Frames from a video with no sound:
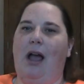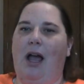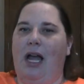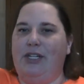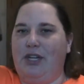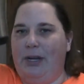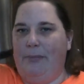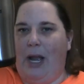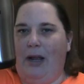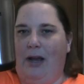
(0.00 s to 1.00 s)
I drank
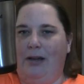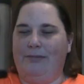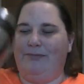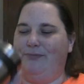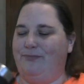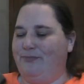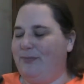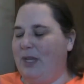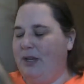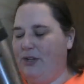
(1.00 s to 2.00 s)
mine all.
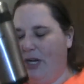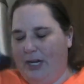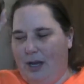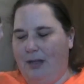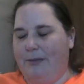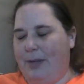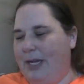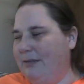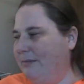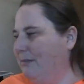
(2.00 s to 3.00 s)
I drank all of
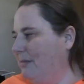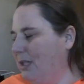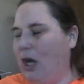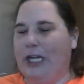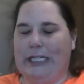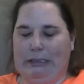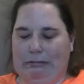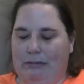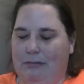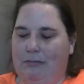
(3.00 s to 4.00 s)
mine. Sorry.
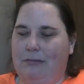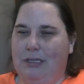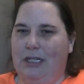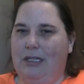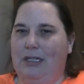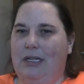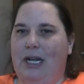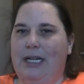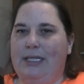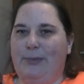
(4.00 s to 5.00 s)

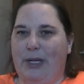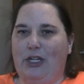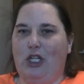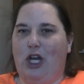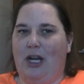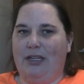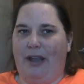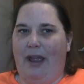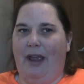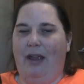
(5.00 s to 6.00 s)
It's been a long
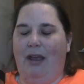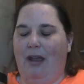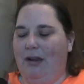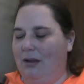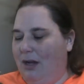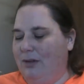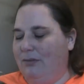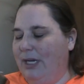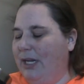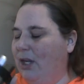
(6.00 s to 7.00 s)
day and a long
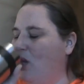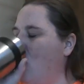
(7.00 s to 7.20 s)
week.